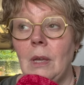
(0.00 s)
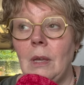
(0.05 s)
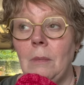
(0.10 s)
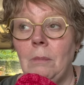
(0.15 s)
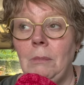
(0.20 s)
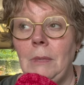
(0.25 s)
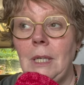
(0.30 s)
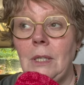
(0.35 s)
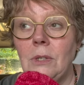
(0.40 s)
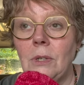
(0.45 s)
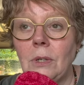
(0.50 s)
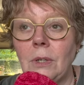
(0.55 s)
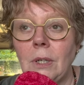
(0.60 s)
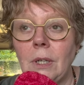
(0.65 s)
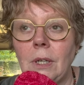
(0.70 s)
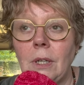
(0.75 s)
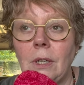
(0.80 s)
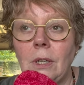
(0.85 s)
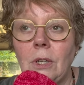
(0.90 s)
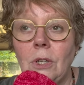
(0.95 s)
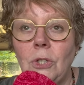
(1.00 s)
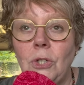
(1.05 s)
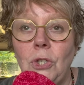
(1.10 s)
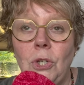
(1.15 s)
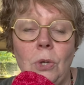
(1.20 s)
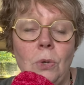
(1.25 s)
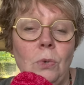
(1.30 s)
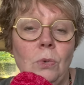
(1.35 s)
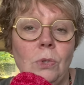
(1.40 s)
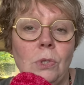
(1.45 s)
meet her
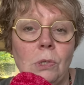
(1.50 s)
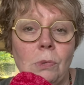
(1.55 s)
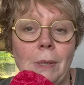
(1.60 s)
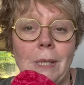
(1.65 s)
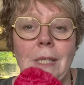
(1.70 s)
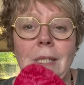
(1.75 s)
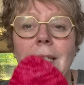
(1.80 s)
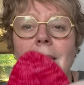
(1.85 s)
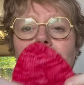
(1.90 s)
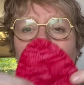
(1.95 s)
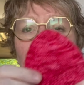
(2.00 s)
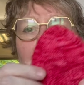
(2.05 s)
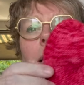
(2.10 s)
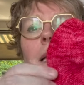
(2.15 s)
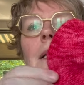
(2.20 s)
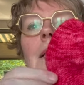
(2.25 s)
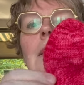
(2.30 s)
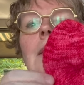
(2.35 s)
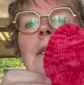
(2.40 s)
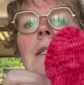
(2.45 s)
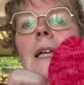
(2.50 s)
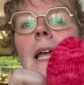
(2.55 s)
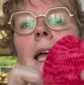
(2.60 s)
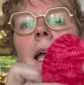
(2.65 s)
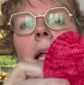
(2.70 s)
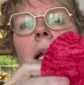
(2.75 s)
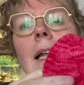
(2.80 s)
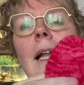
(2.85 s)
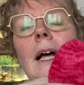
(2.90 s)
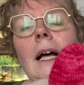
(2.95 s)
June 22nd,
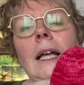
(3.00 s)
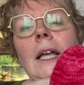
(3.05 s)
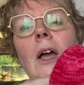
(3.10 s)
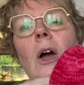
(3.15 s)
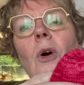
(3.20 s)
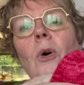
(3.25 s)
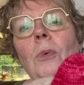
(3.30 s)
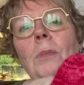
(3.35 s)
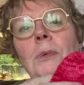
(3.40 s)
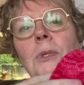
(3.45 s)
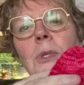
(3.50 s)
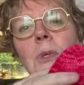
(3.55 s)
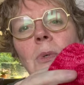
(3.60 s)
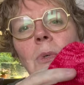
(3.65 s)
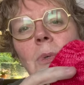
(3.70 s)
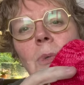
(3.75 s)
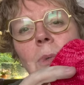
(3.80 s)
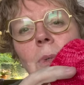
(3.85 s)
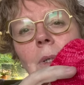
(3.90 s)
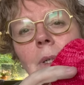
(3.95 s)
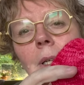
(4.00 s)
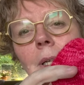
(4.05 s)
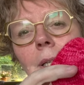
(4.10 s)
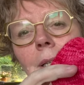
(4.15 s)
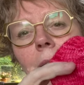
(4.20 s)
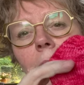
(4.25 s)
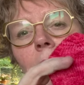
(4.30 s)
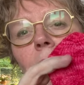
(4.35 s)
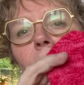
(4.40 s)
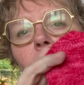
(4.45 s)
and I hope to
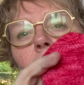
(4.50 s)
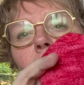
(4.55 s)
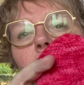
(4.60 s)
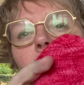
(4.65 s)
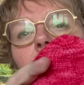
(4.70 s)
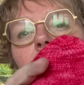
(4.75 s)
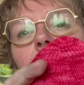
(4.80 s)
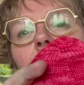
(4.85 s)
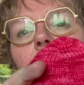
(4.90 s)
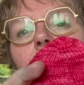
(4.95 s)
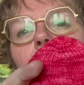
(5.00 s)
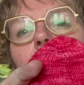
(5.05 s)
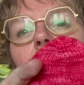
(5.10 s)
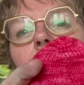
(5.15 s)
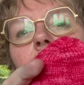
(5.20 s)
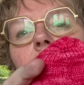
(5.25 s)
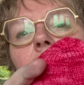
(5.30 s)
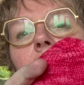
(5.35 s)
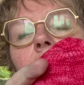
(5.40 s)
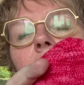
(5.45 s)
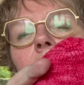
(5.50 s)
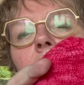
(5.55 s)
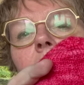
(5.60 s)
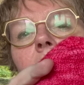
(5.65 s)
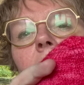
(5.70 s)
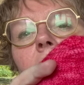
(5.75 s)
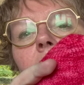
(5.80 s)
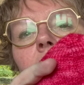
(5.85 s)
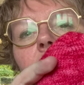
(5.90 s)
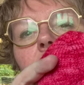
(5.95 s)
gift her then
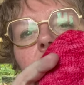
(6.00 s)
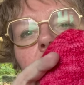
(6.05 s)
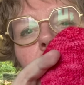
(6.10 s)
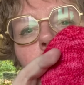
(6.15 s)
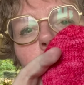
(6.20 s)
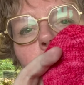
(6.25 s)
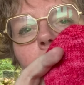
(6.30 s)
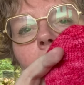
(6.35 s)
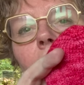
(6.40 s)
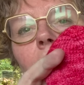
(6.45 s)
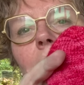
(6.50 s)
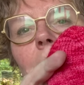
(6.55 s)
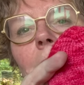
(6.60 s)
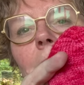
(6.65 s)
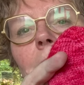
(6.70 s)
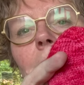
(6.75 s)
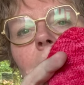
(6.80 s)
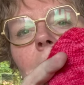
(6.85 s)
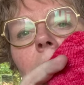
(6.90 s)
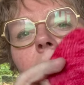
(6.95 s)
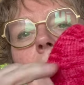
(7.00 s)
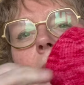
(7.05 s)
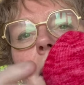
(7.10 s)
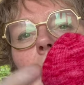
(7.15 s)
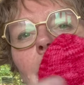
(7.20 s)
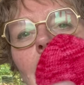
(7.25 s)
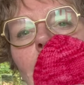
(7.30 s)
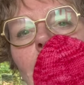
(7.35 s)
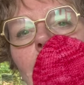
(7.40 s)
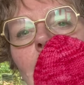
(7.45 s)
this pair then.
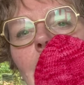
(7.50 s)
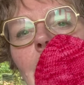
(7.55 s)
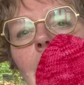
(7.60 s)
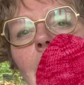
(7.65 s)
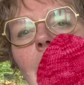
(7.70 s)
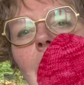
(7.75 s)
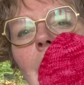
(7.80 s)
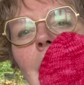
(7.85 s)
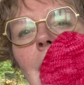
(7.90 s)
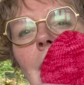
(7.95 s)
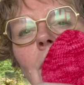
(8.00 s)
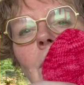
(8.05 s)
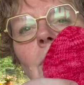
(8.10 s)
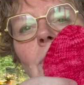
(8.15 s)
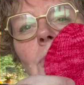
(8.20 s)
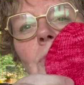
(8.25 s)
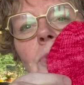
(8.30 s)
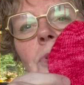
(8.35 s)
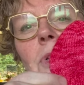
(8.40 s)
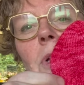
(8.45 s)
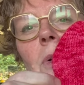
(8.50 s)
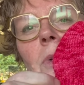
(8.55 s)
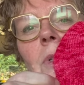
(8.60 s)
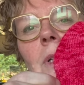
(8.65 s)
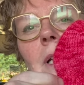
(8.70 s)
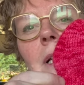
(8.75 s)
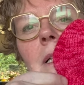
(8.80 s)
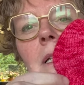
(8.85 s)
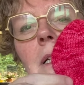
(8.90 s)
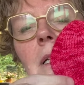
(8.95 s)
And I also
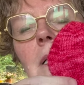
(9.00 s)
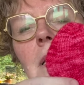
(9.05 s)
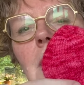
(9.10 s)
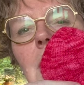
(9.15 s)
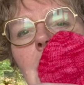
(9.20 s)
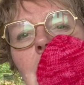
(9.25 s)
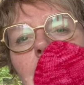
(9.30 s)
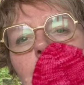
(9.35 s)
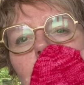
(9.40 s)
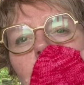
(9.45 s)
did the slip